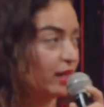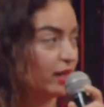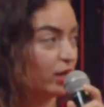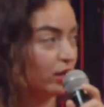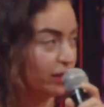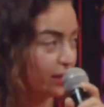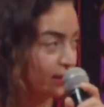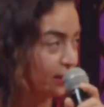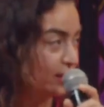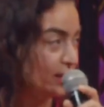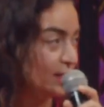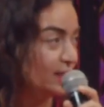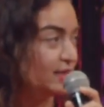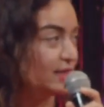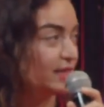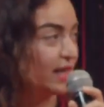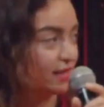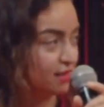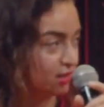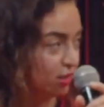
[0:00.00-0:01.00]
in these
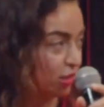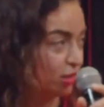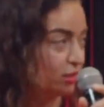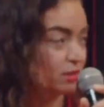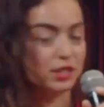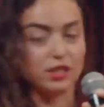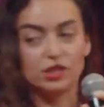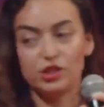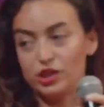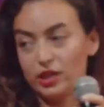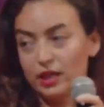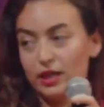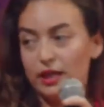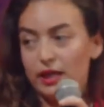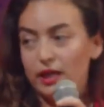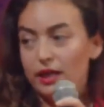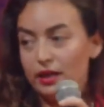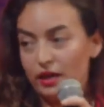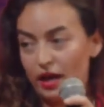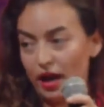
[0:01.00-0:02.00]
deserts in Chile
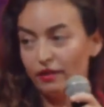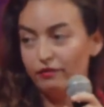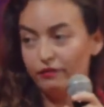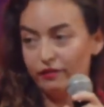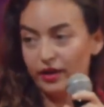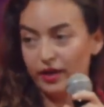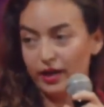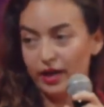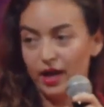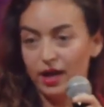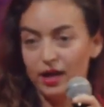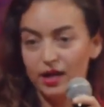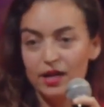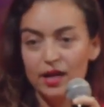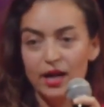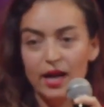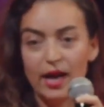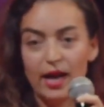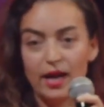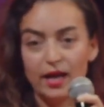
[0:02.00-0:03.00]
and Africa,
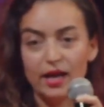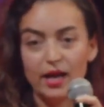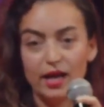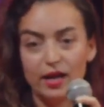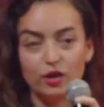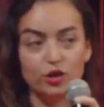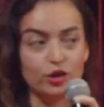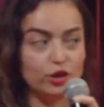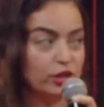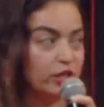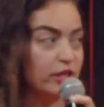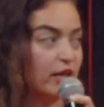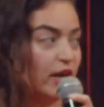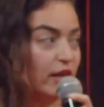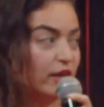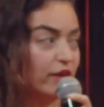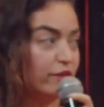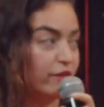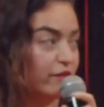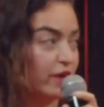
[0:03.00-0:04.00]
and could
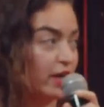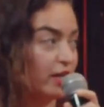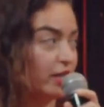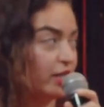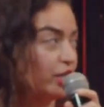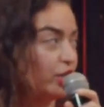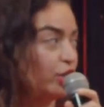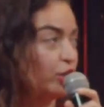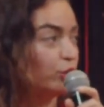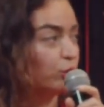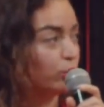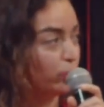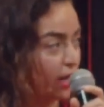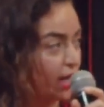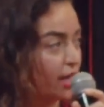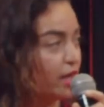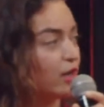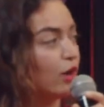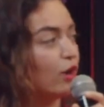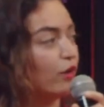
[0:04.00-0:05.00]
kind of find a new
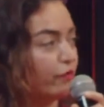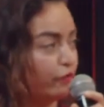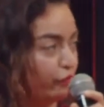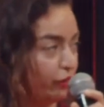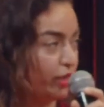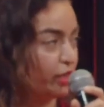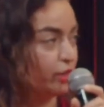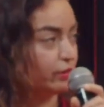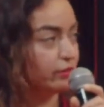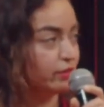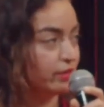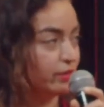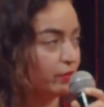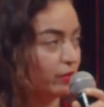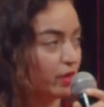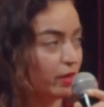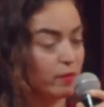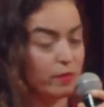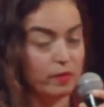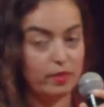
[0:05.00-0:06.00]
way of reusing
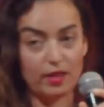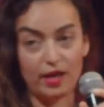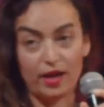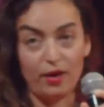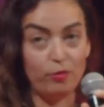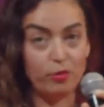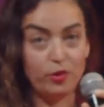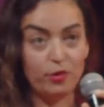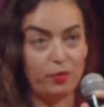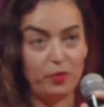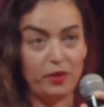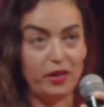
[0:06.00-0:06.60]
them. That would